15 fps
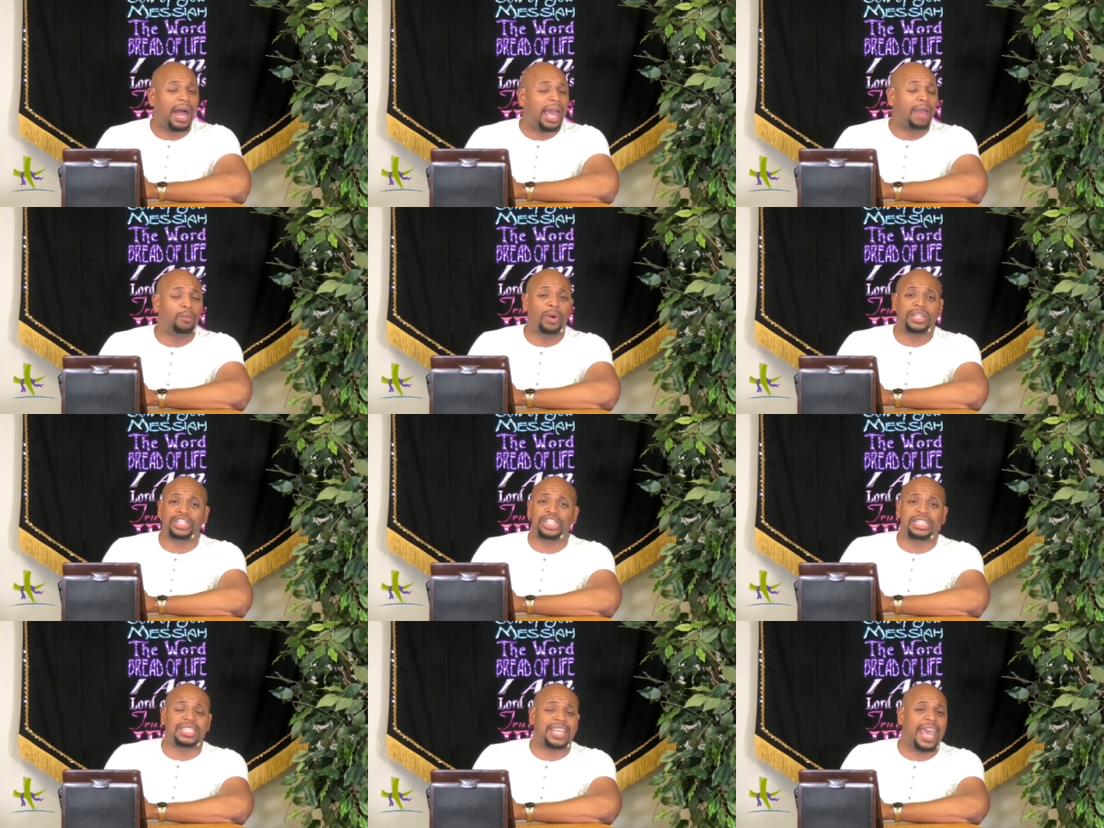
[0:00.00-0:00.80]
And what
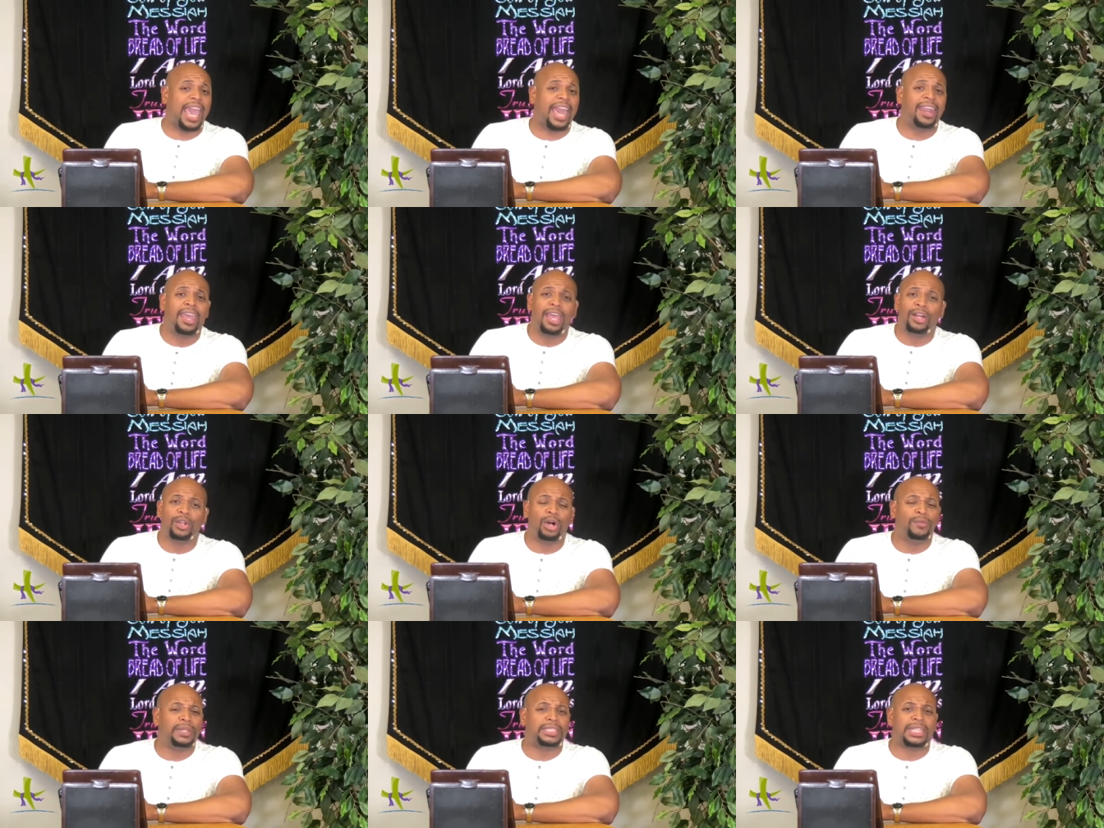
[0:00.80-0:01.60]
she said,
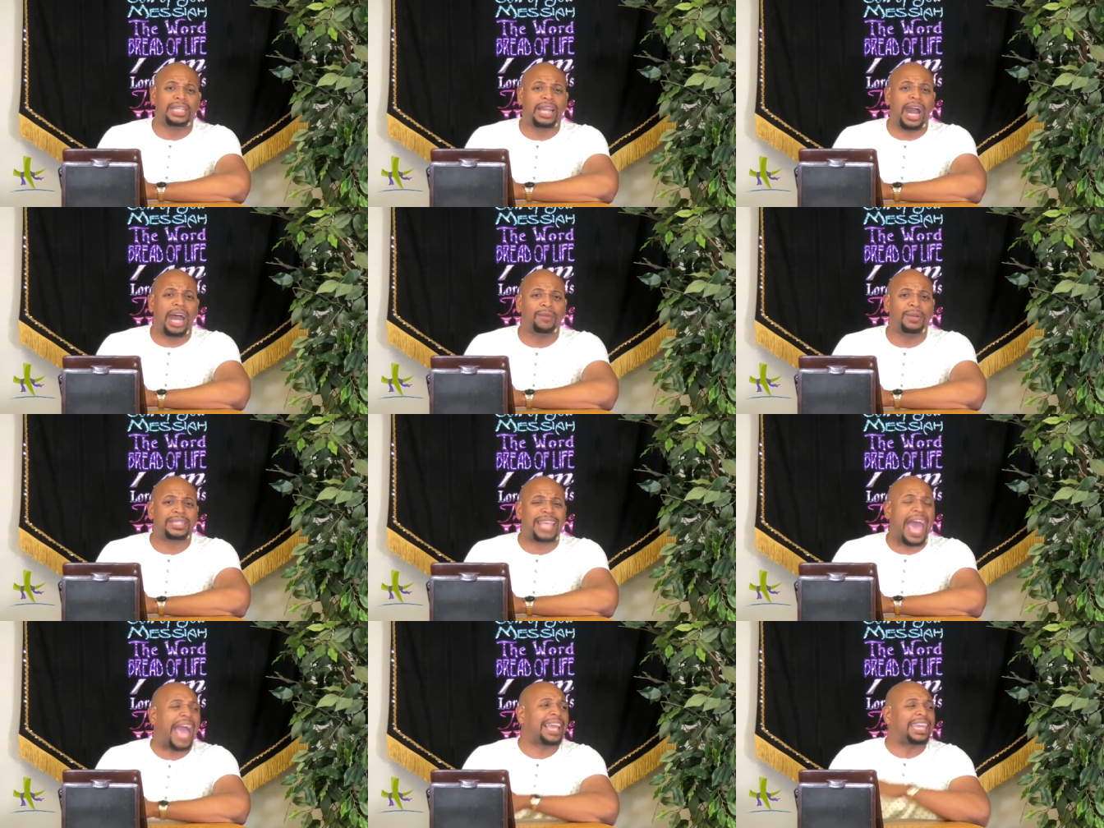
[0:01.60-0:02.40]
glory to God,
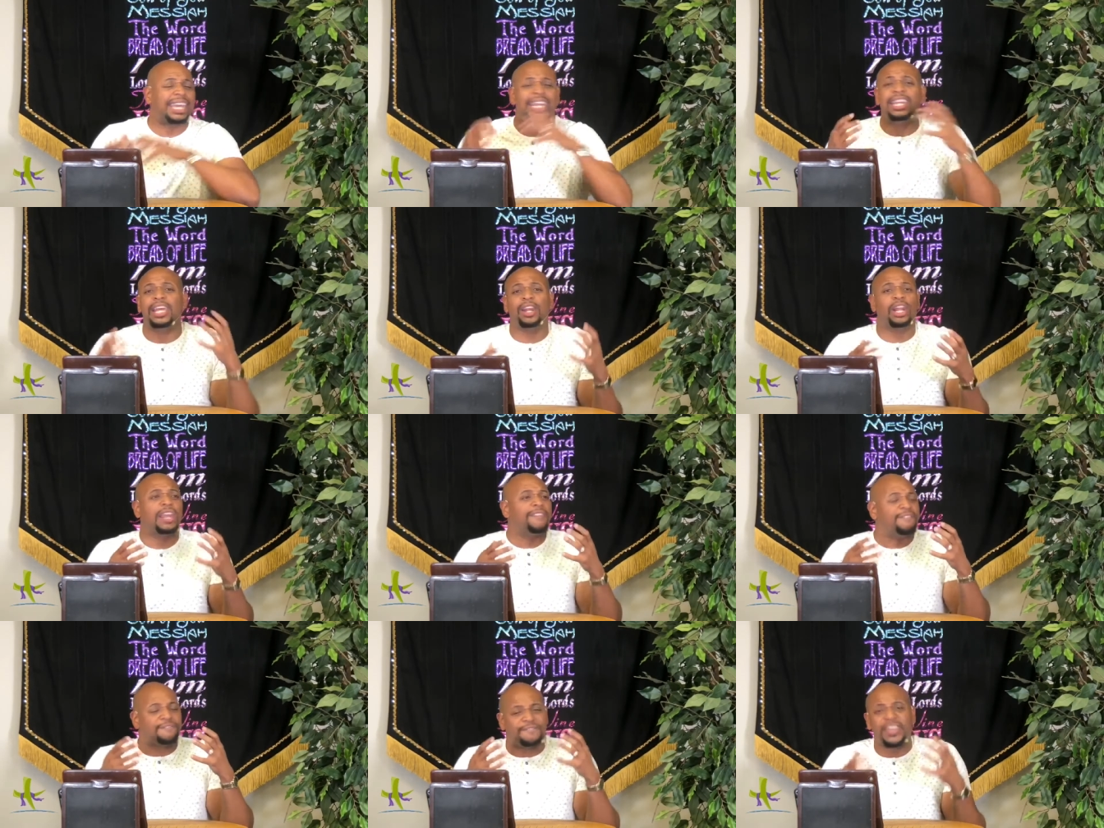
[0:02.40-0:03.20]
was I can
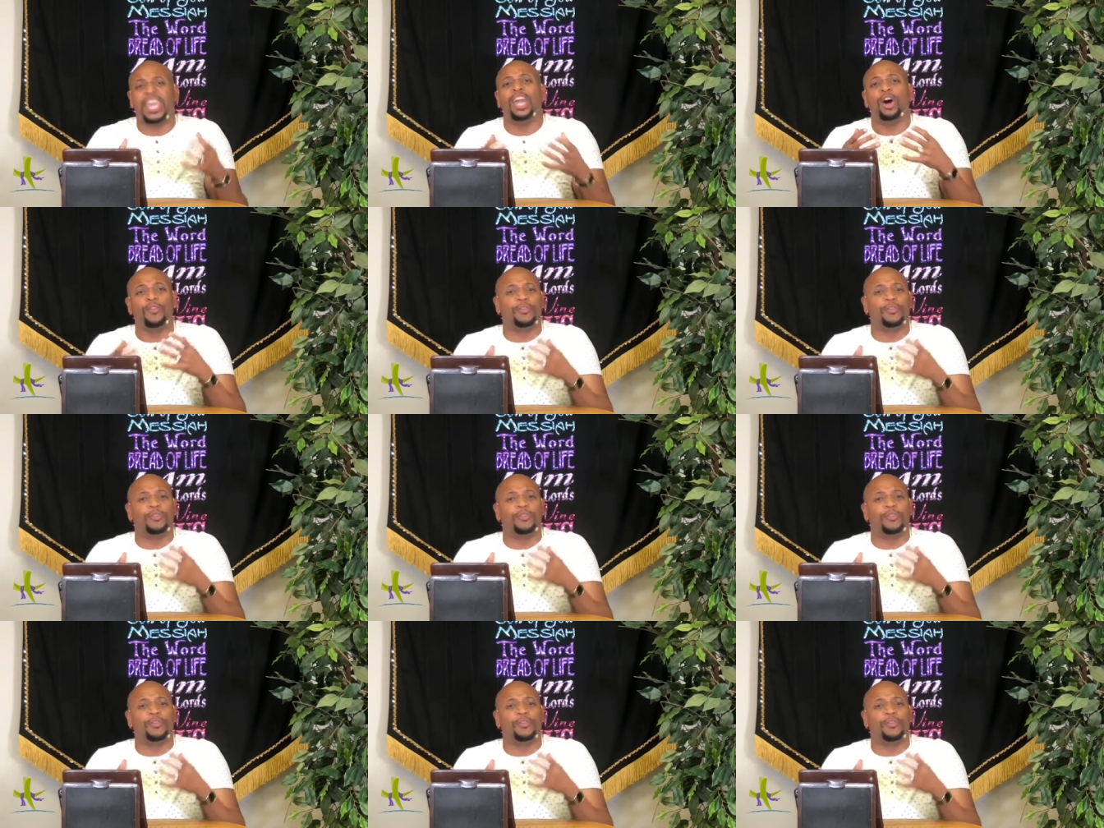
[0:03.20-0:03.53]
literally feel